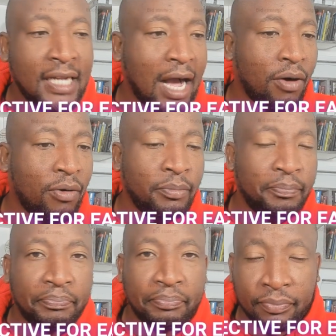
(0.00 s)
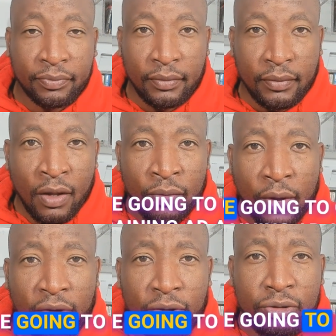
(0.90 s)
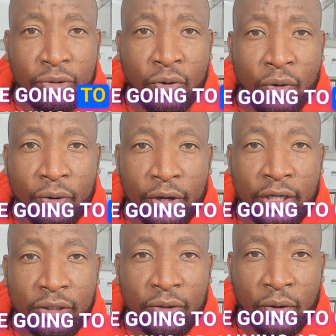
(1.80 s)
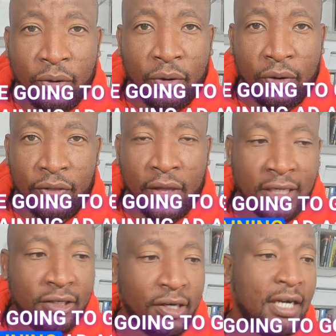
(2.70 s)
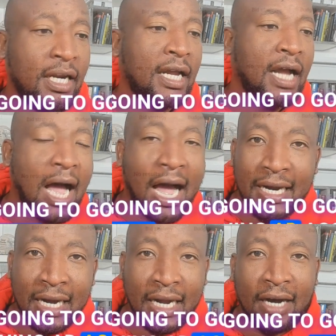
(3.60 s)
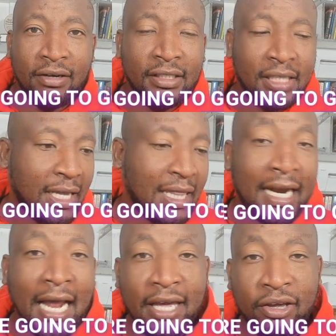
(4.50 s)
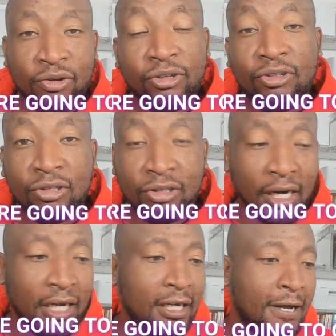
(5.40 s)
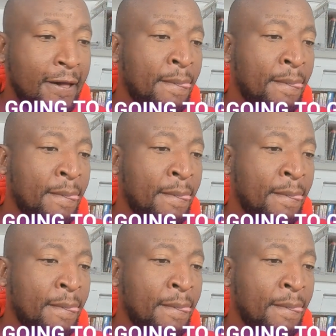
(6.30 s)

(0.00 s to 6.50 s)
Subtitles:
Now, we are going to go into the training ad account that I use to train.